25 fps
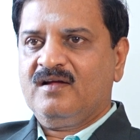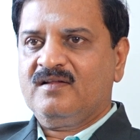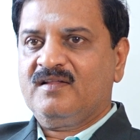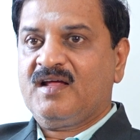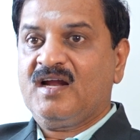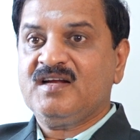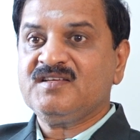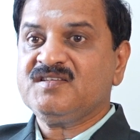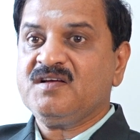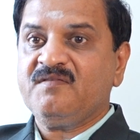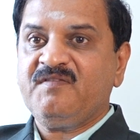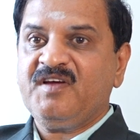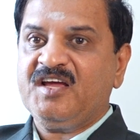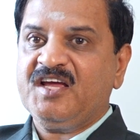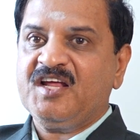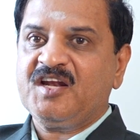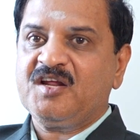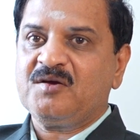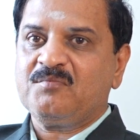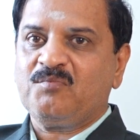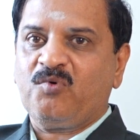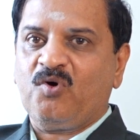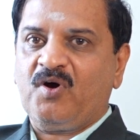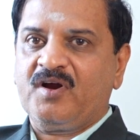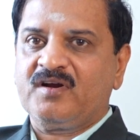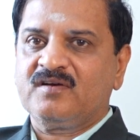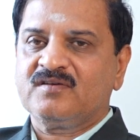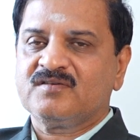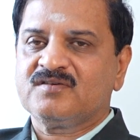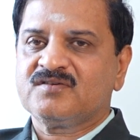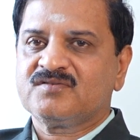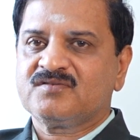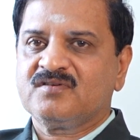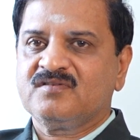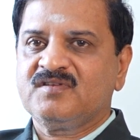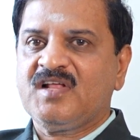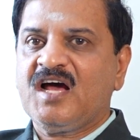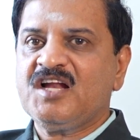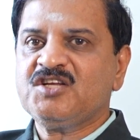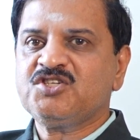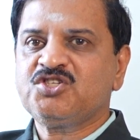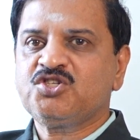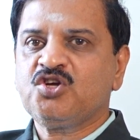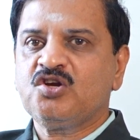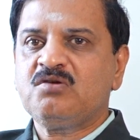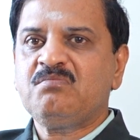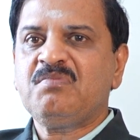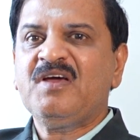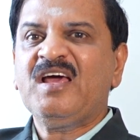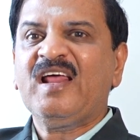That is a weakening point. So that
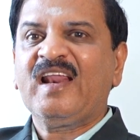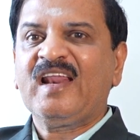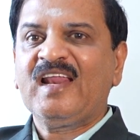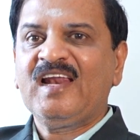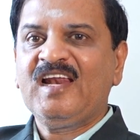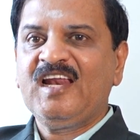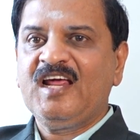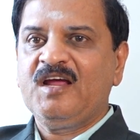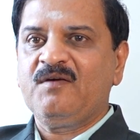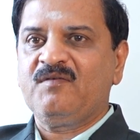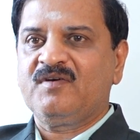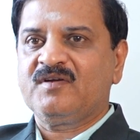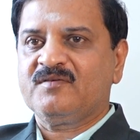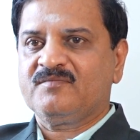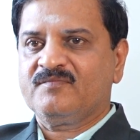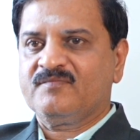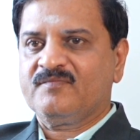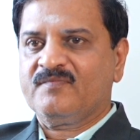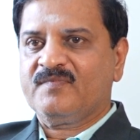should be relieved.